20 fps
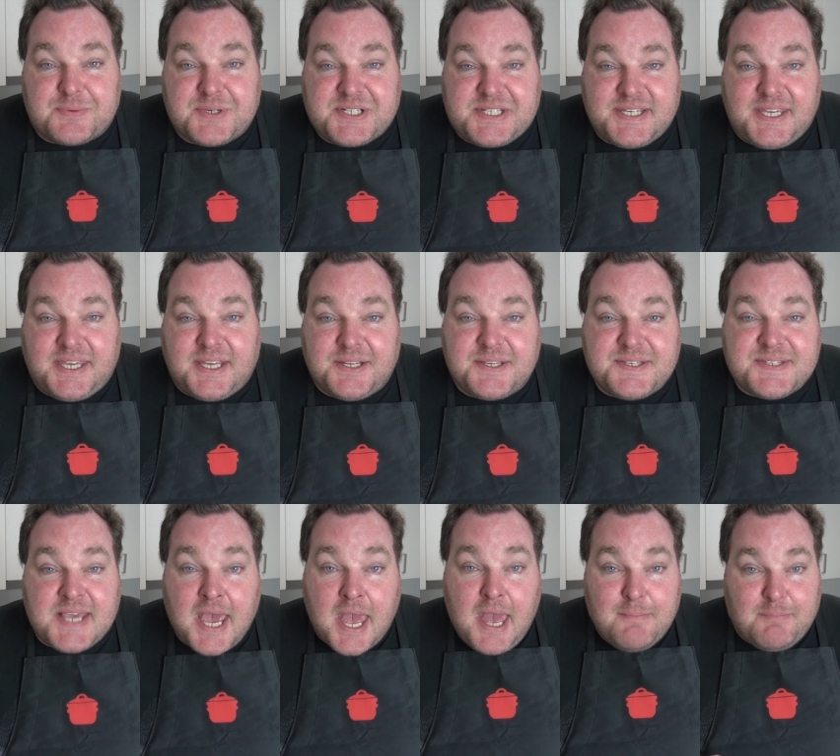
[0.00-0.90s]

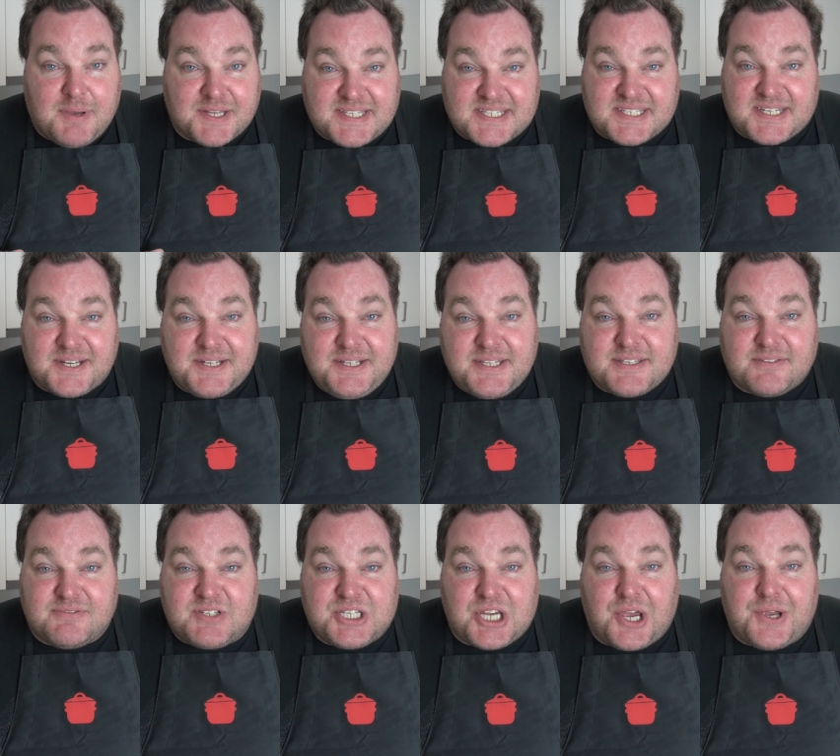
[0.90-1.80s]
ridiculous, but studies
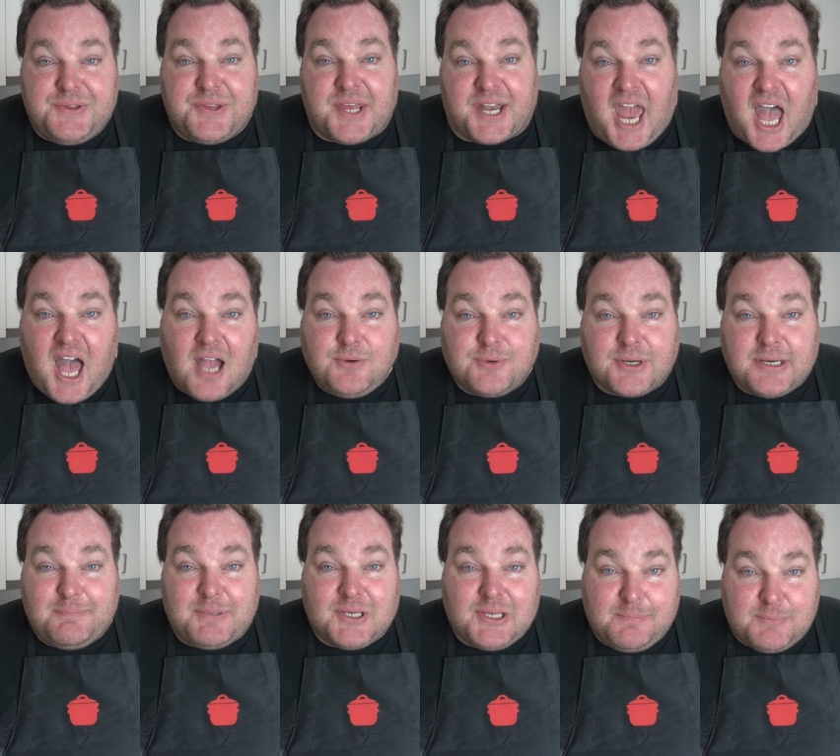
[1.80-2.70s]
have shown that hungry
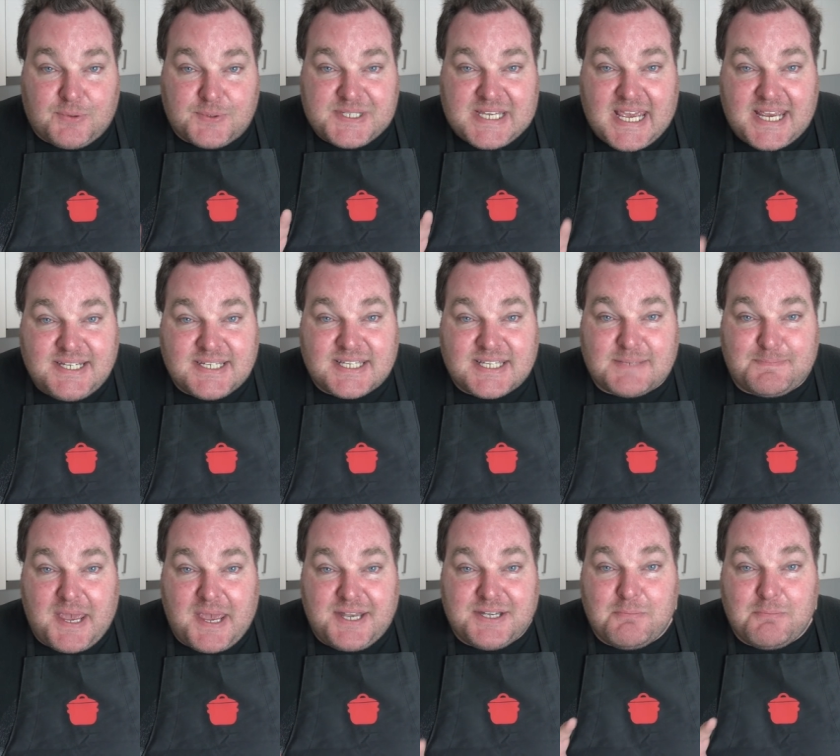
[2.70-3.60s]
people tend to
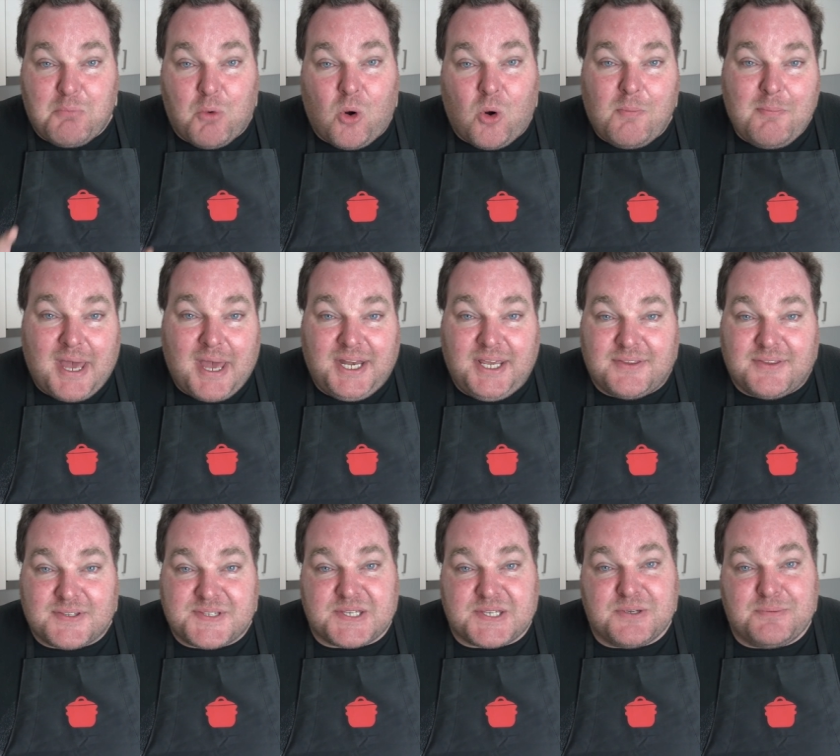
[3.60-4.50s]
spend more money at
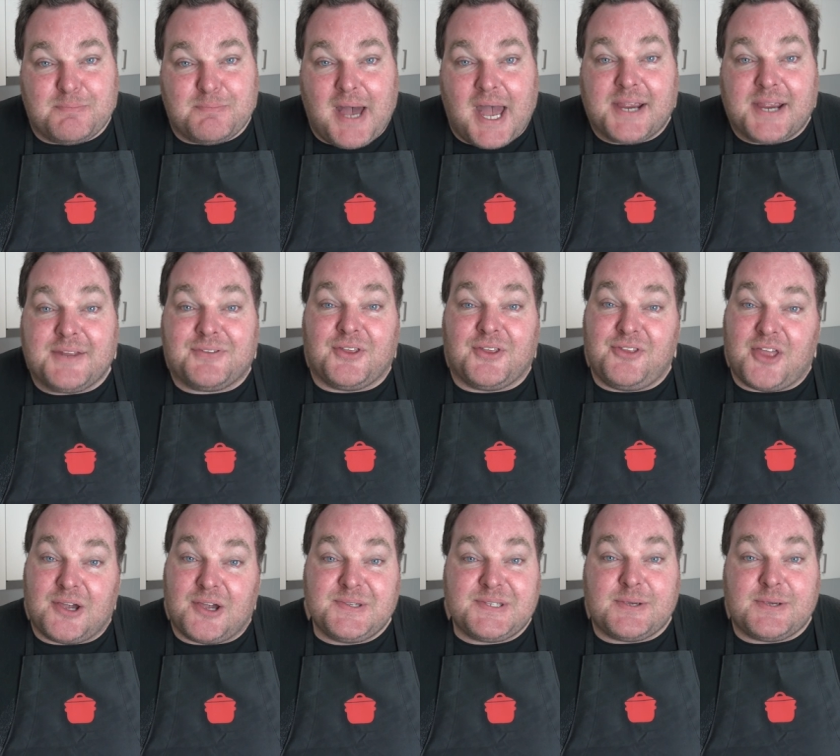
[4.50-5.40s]
the supermarket than
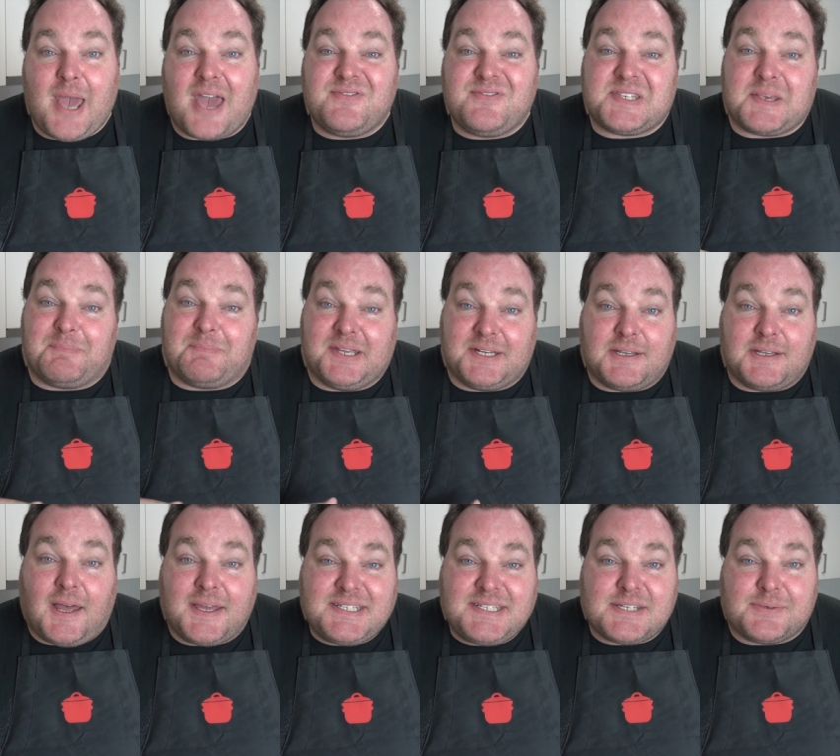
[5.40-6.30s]
those who have something
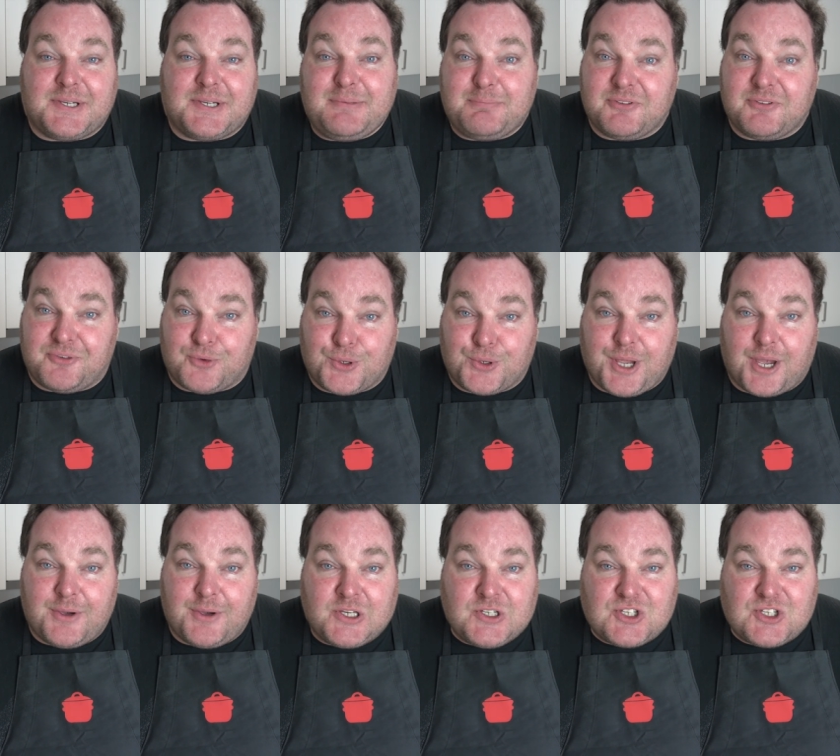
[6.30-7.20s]
light to eat before
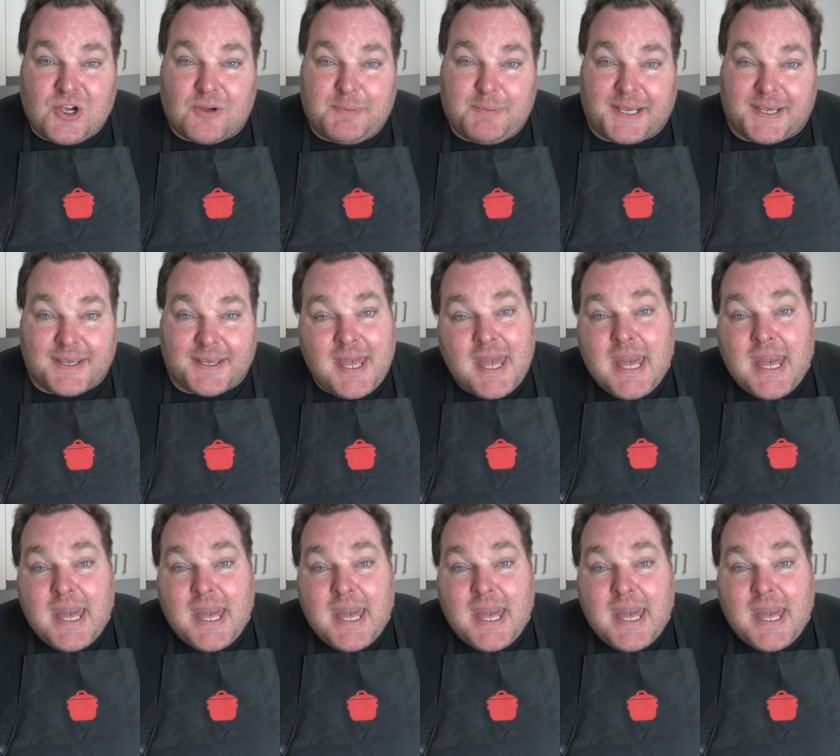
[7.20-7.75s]
going shopping.